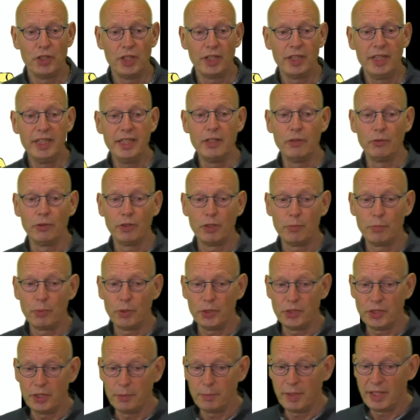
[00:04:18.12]
leader or the
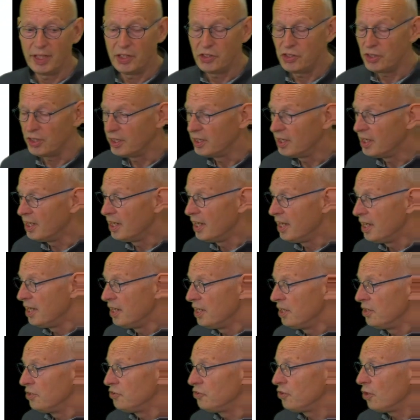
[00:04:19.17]
project manager.
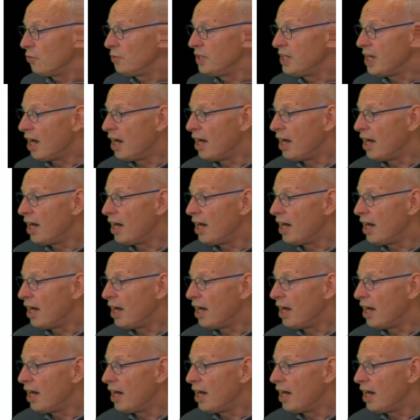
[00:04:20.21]
So the